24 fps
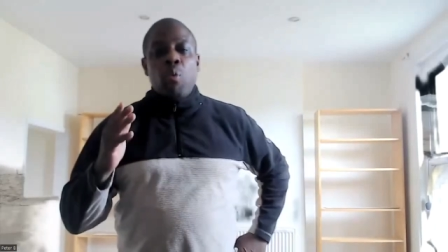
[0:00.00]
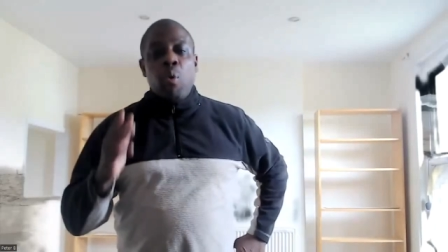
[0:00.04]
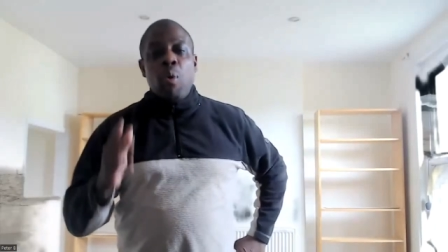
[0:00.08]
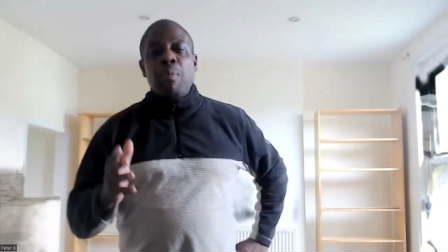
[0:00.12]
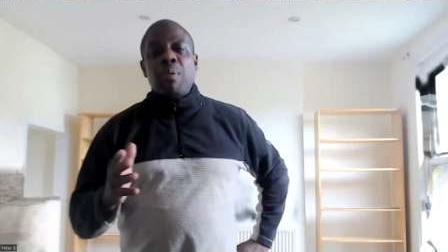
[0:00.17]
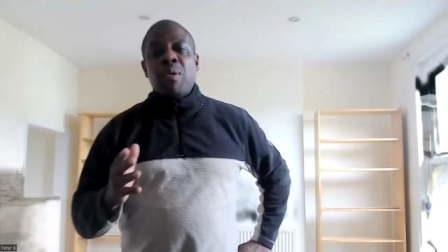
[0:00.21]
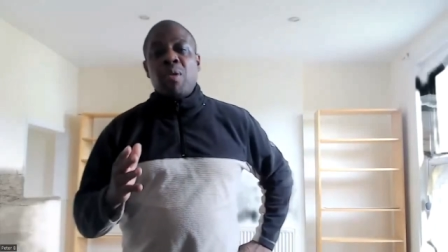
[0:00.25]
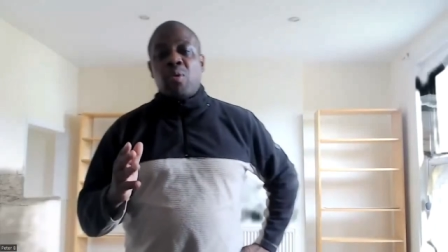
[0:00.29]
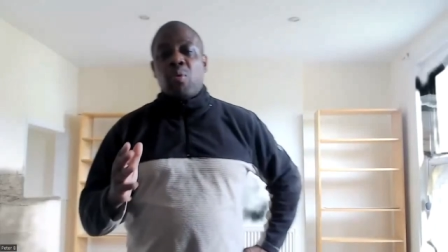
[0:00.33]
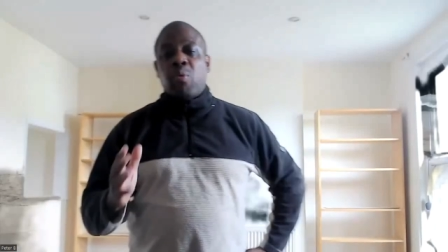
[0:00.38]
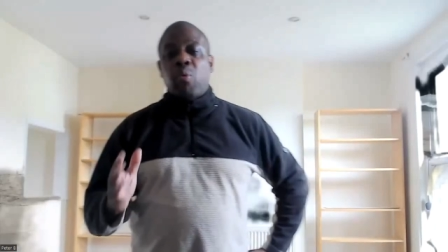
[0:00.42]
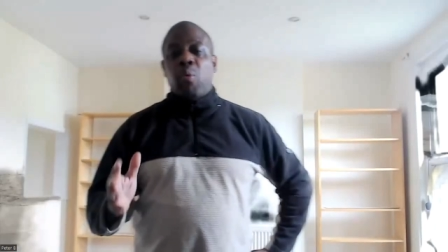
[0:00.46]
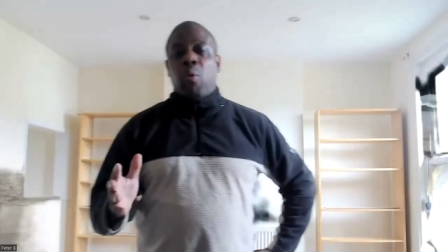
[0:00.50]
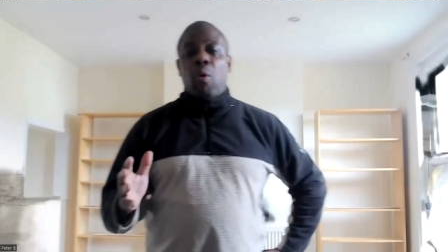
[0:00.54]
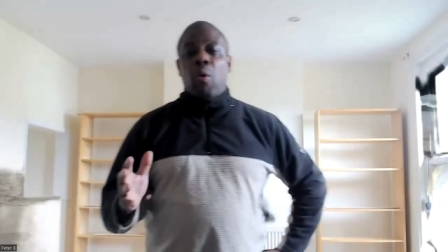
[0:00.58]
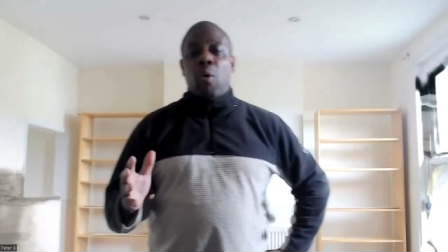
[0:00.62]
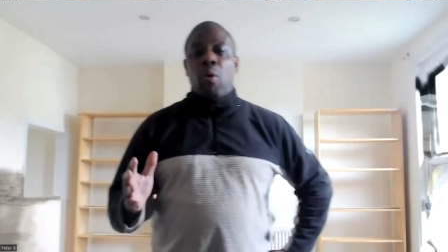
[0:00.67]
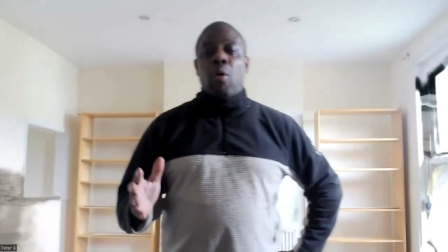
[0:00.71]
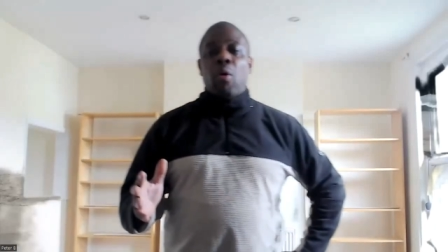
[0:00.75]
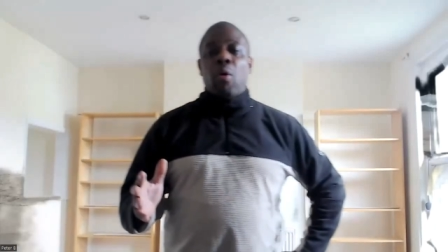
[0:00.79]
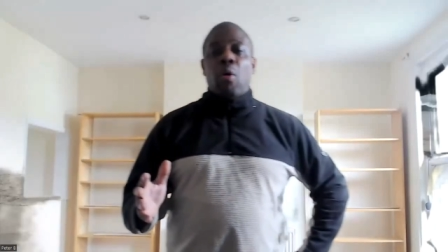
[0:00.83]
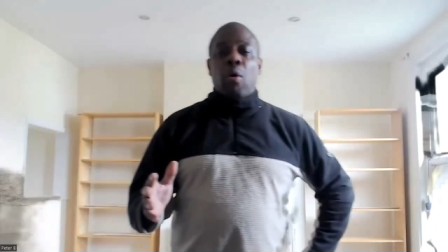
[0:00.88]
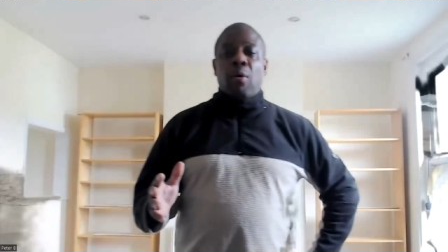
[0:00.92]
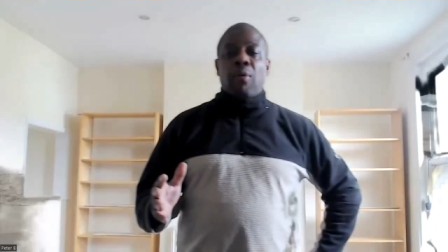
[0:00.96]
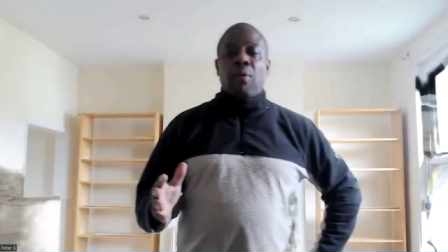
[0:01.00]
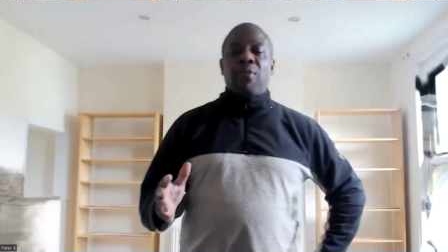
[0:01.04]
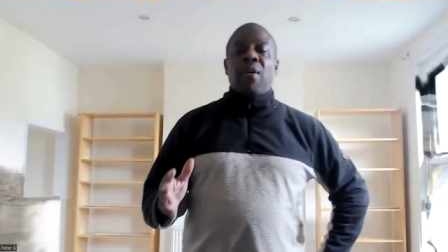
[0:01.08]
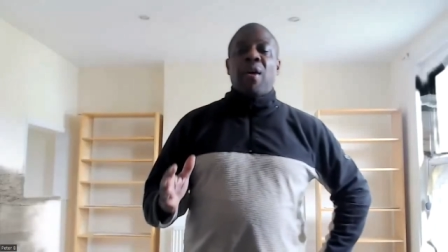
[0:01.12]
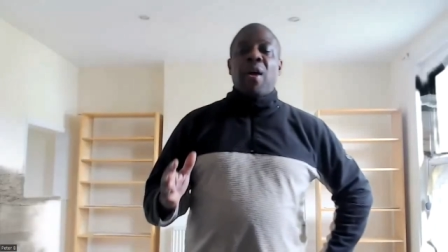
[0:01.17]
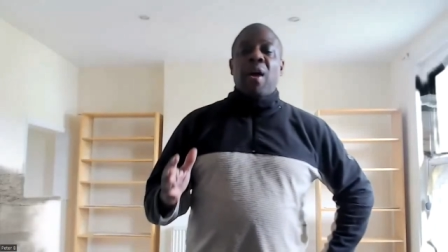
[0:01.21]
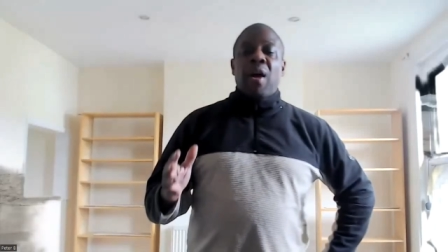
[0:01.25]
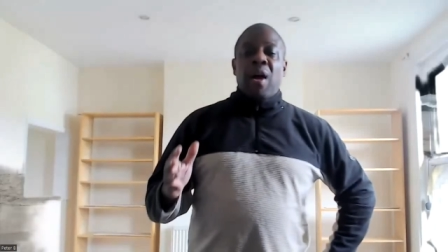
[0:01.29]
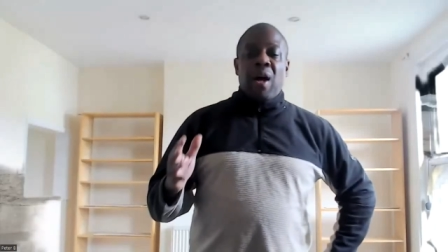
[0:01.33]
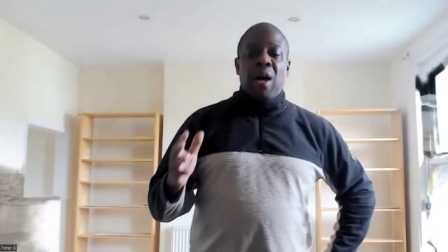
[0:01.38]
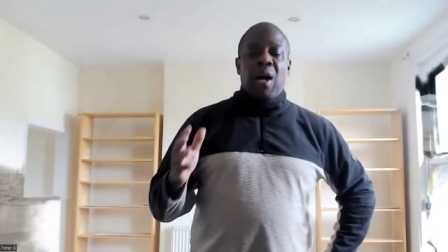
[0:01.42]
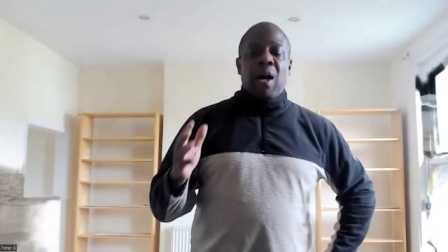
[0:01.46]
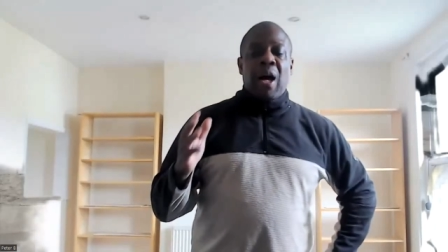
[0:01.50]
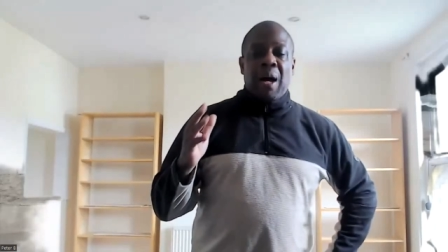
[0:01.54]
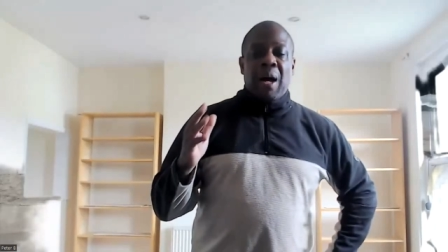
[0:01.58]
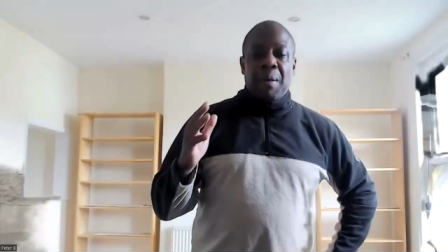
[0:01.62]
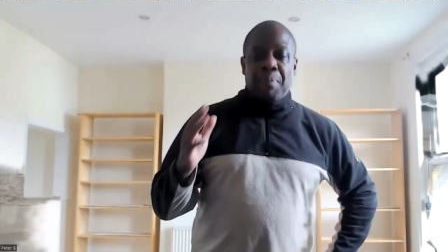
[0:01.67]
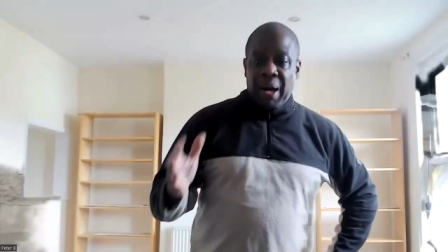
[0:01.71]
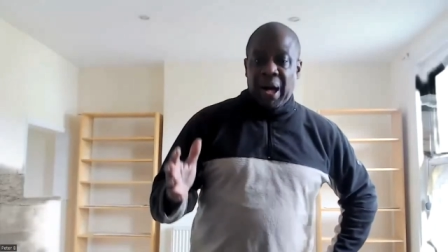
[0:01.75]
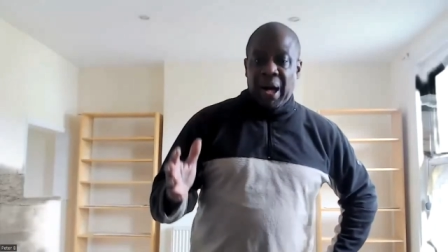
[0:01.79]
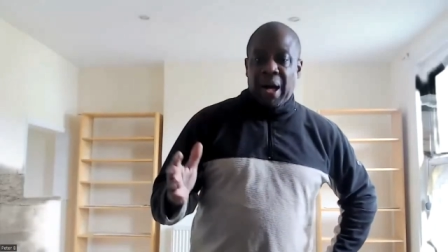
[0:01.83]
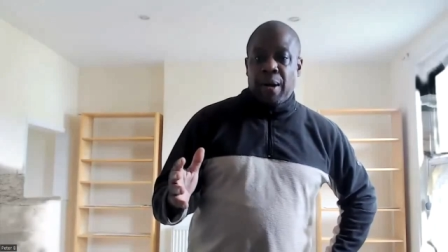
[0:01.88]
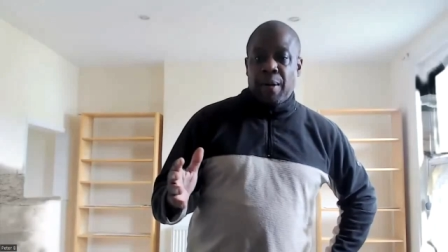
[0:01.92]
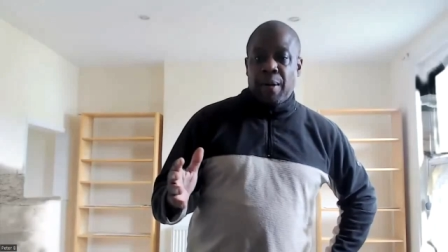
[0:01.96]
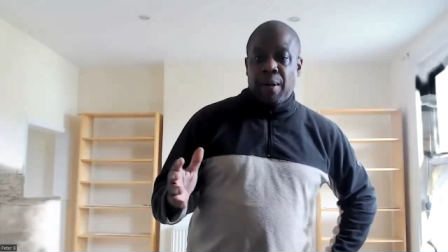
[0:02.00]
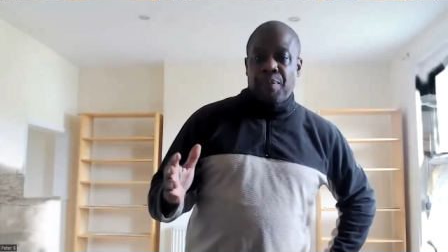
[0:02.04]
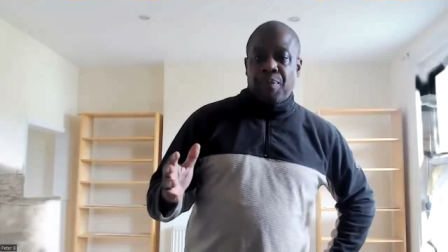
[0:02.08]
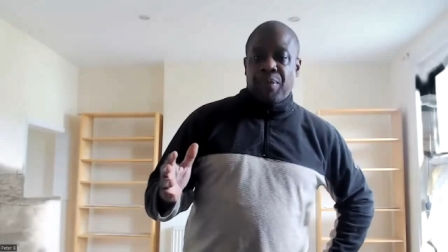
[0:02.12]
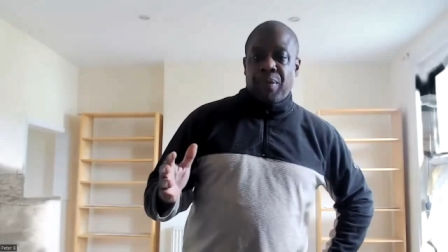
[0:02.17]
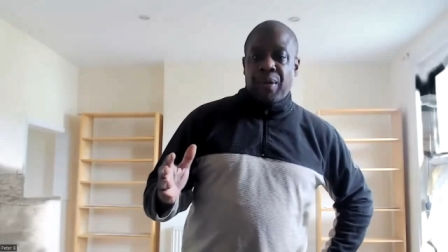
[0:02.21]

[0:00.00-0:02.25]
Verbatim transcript: Woman's War of uh, Aba,